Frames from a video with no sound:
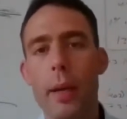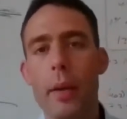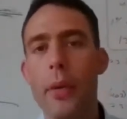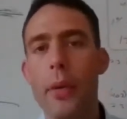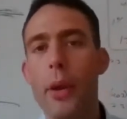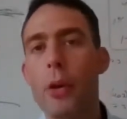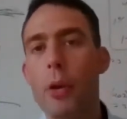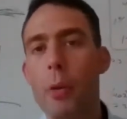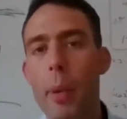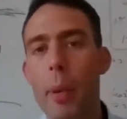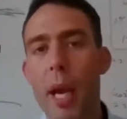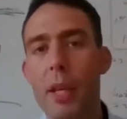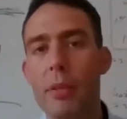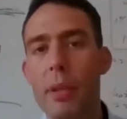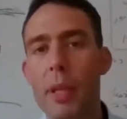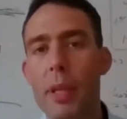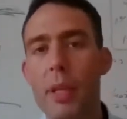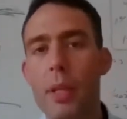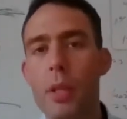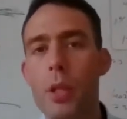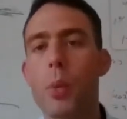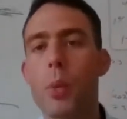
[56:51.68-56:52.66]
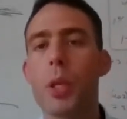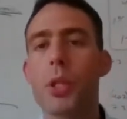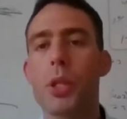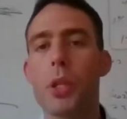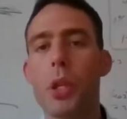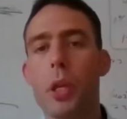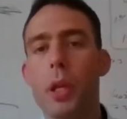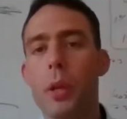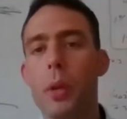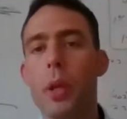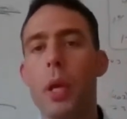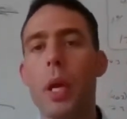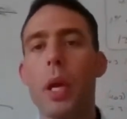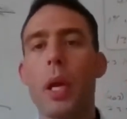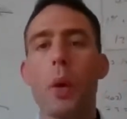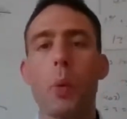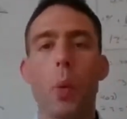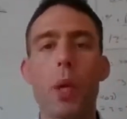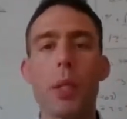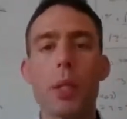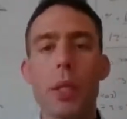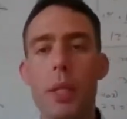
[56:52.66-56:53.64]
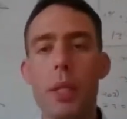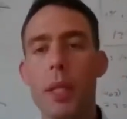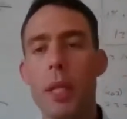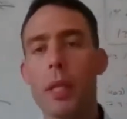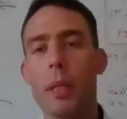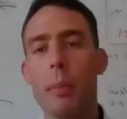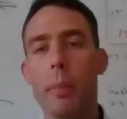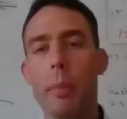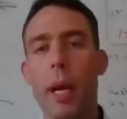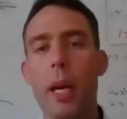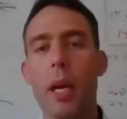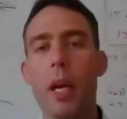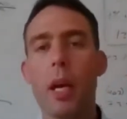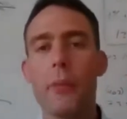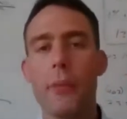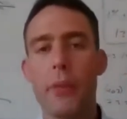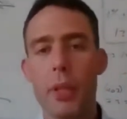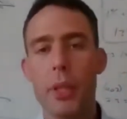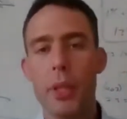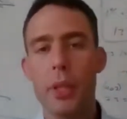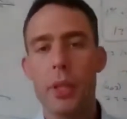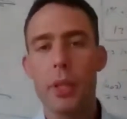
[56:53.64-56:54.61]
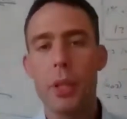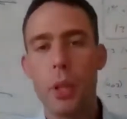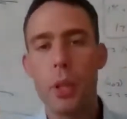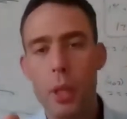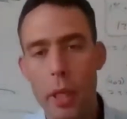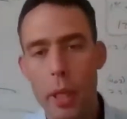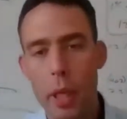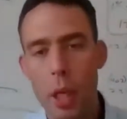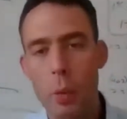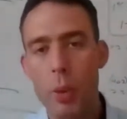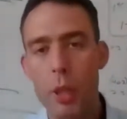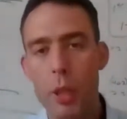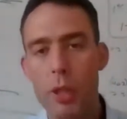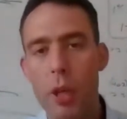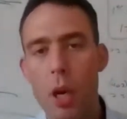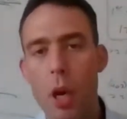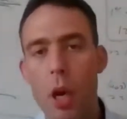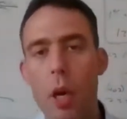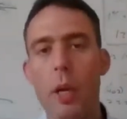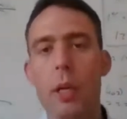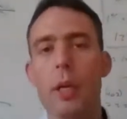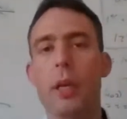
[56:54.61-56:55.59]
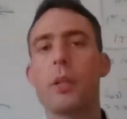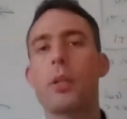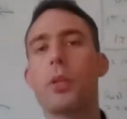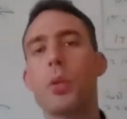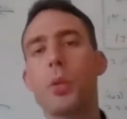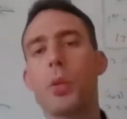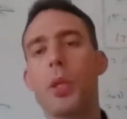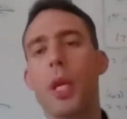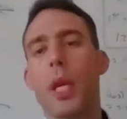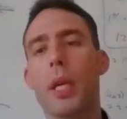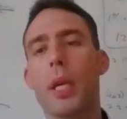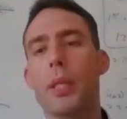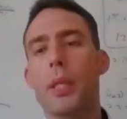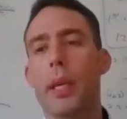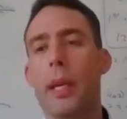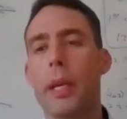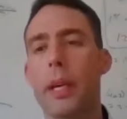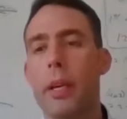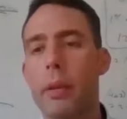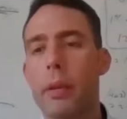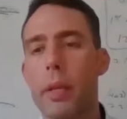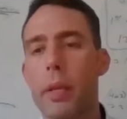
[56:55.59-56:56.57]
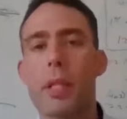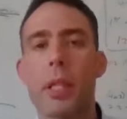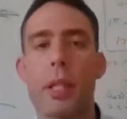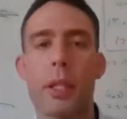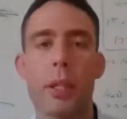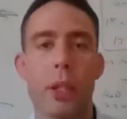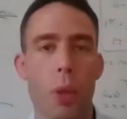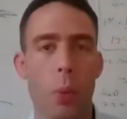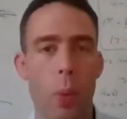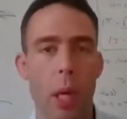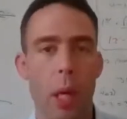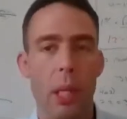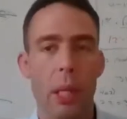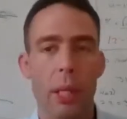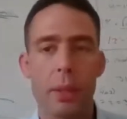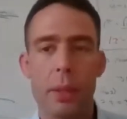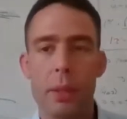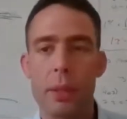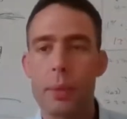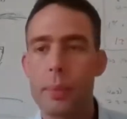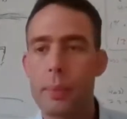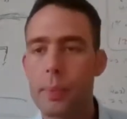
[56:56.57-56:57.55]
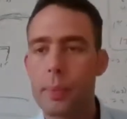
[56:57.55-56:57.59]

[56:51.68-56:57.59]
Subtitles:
Ethereum address. So once it's in the back office, you click on withdraw, and then 2 seconds later, it's in your wallet.